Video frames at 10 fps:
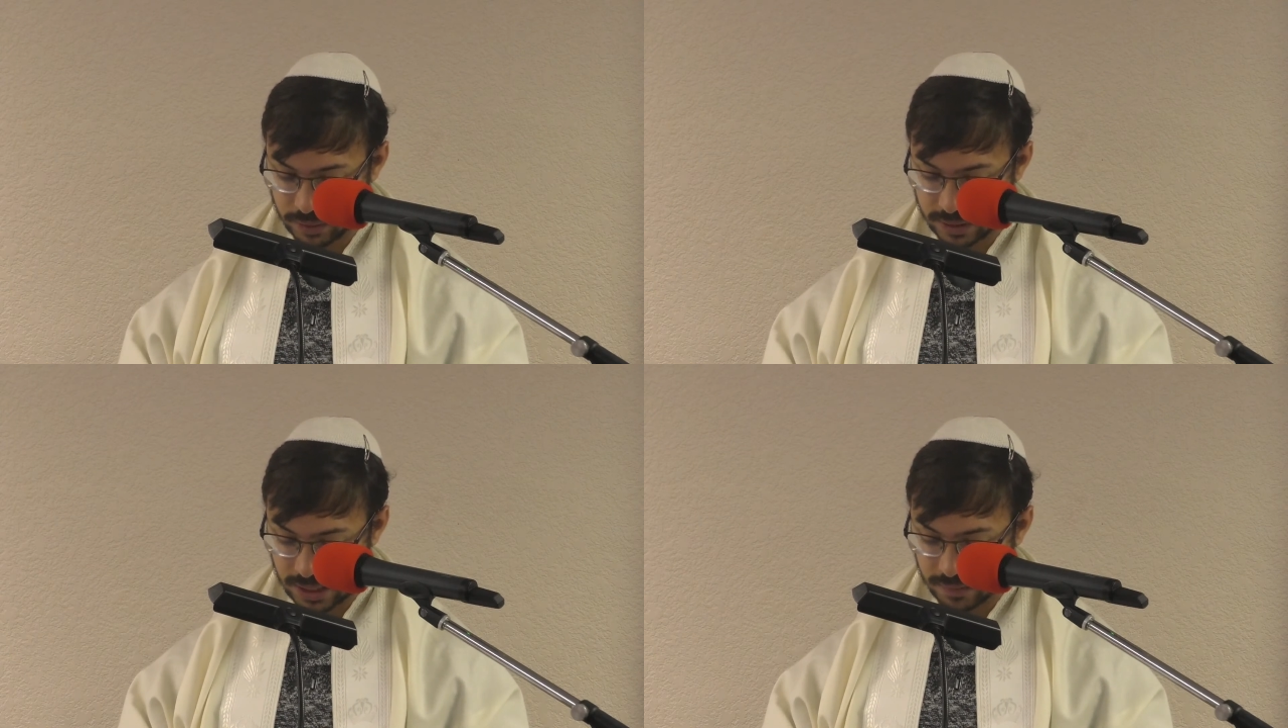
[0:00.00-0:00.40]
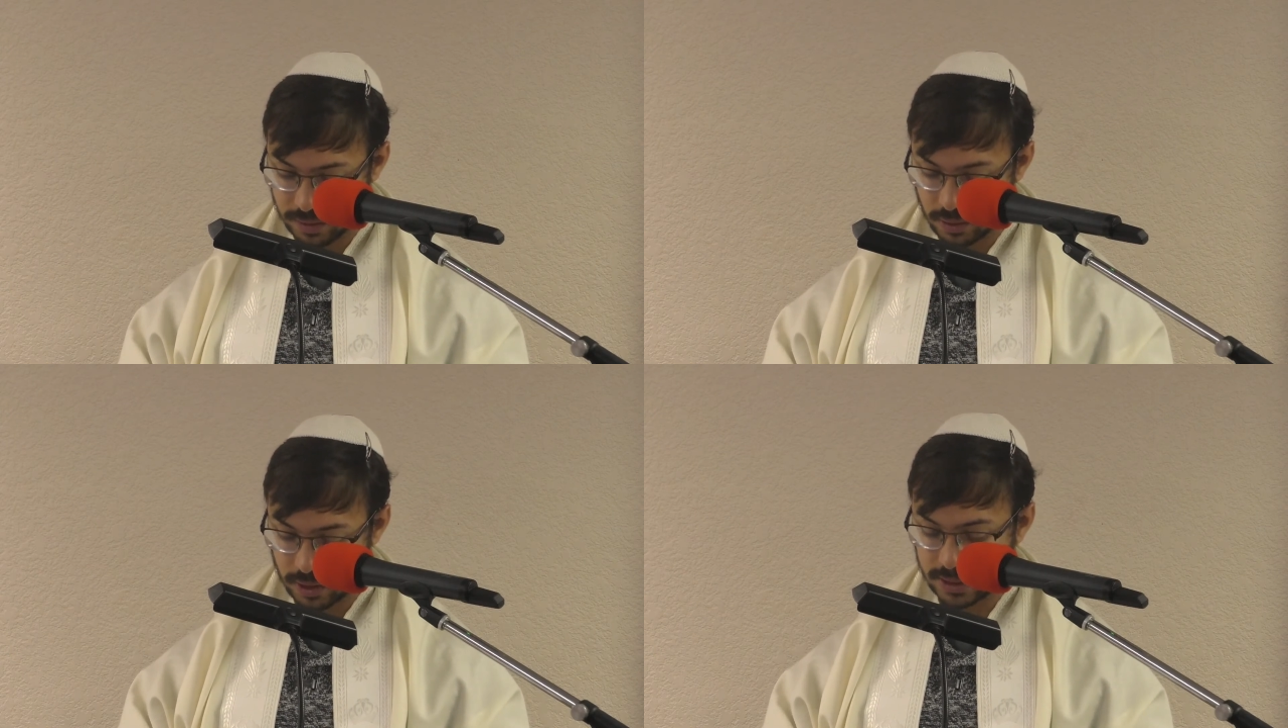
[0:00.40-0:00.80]
will kill him
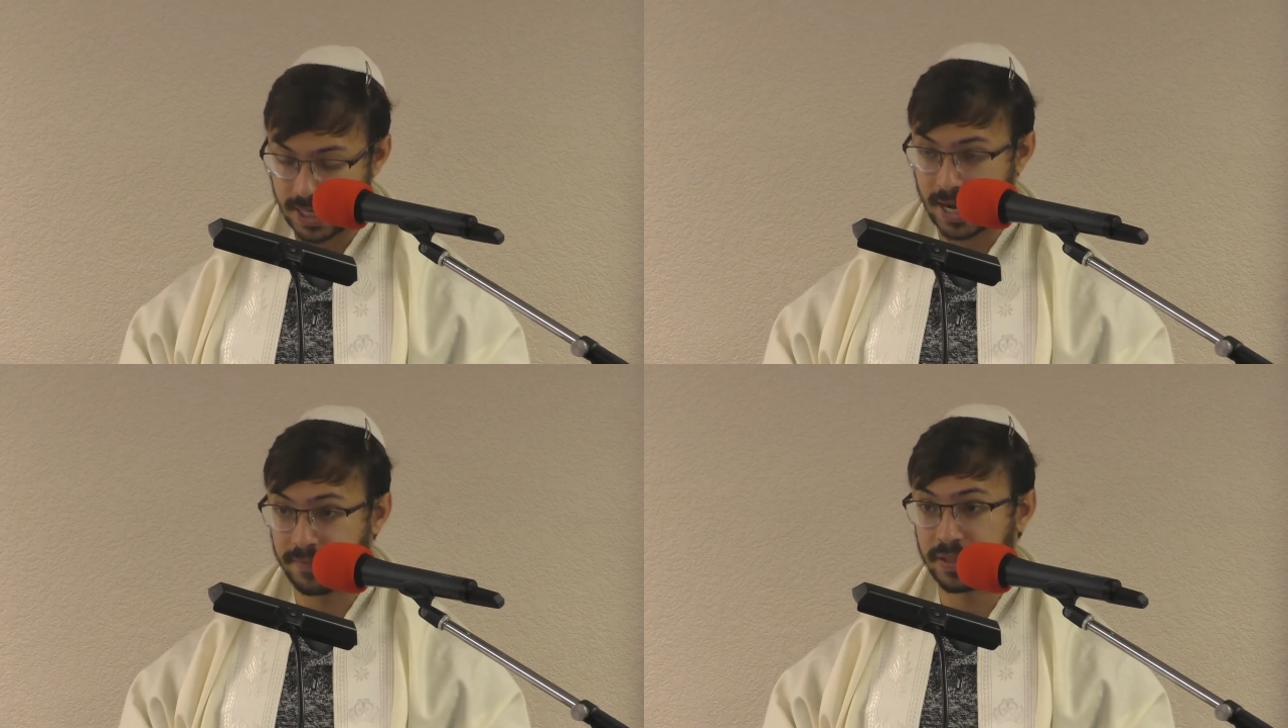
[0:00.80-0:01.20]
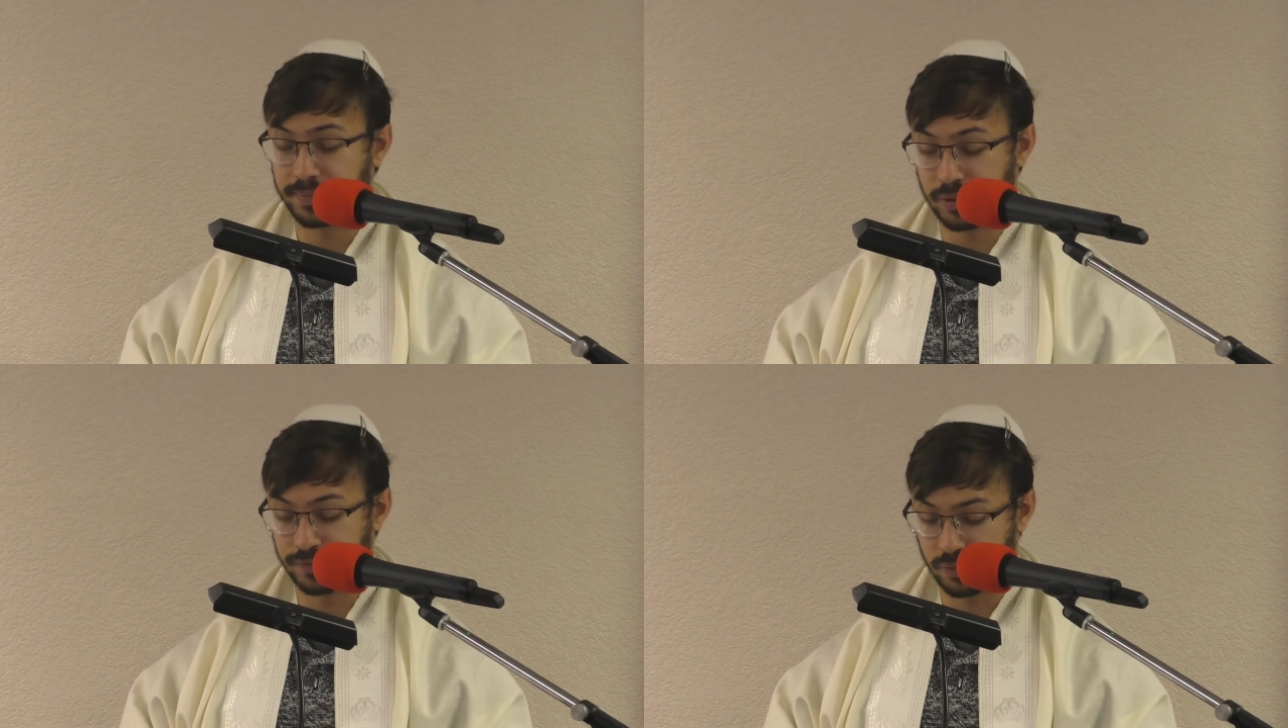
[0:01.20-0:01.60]
in order to have his
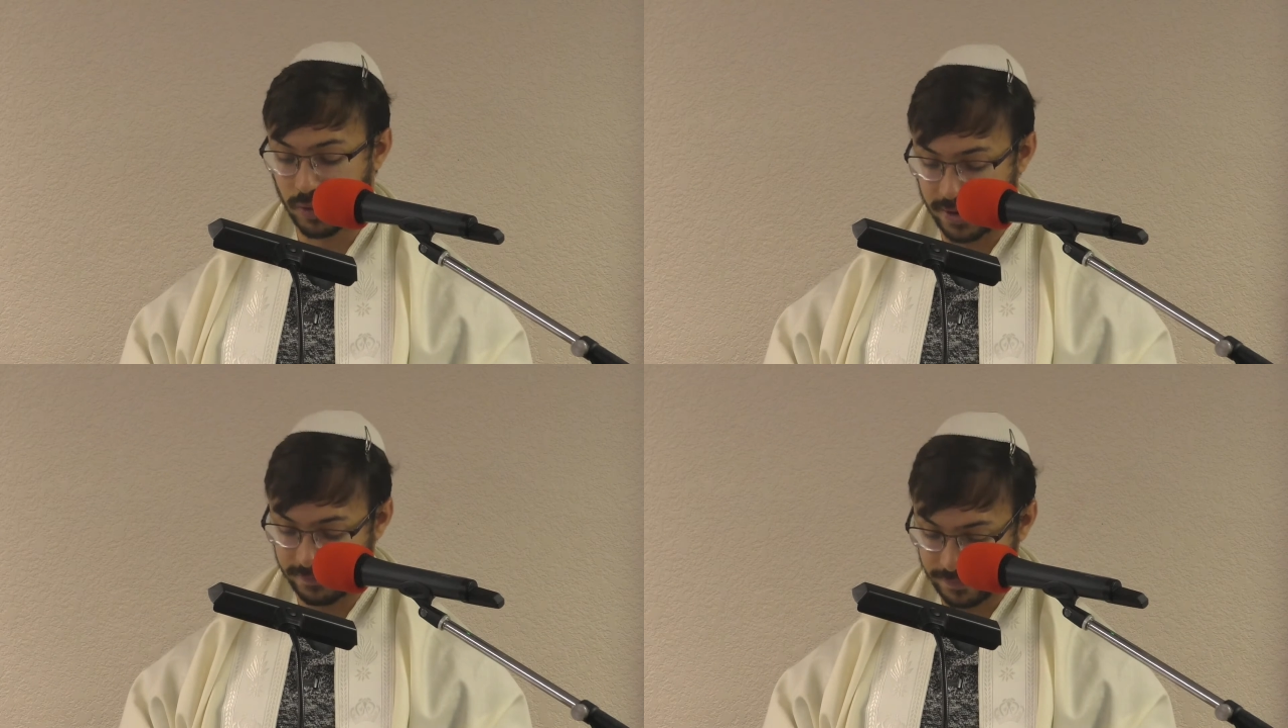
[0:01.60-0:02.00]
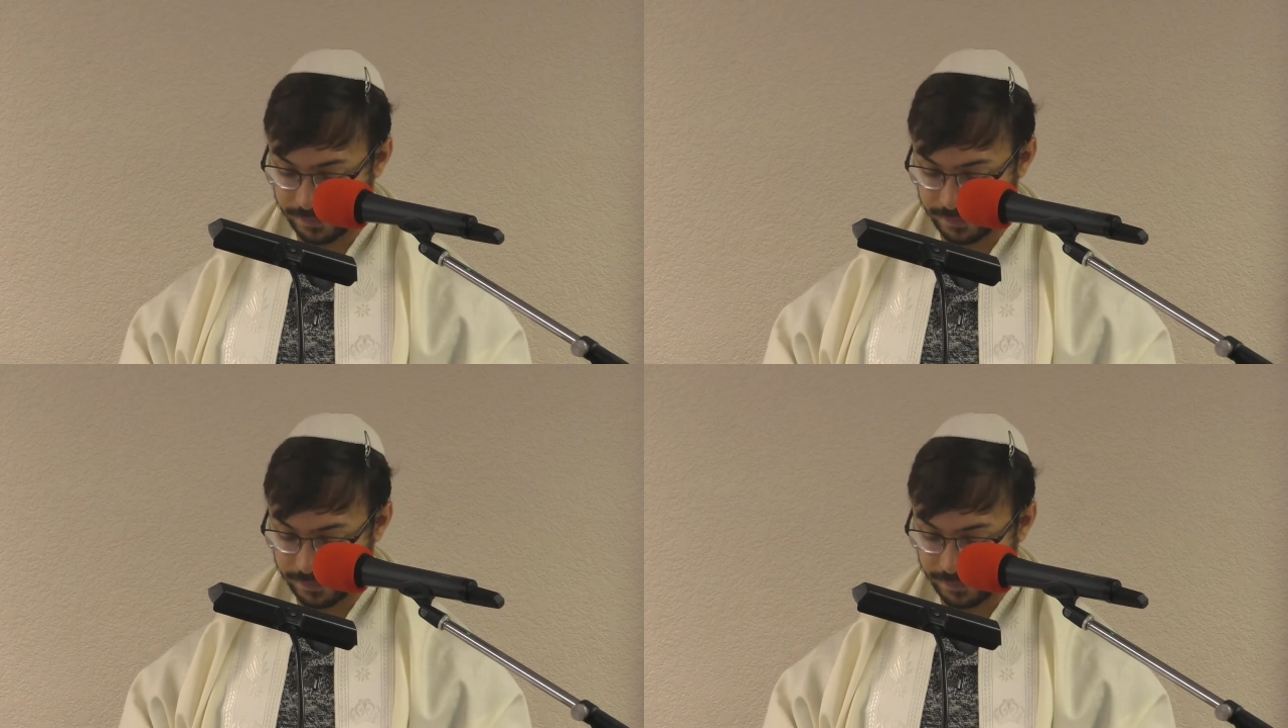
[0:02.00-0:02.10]
beautiful wife.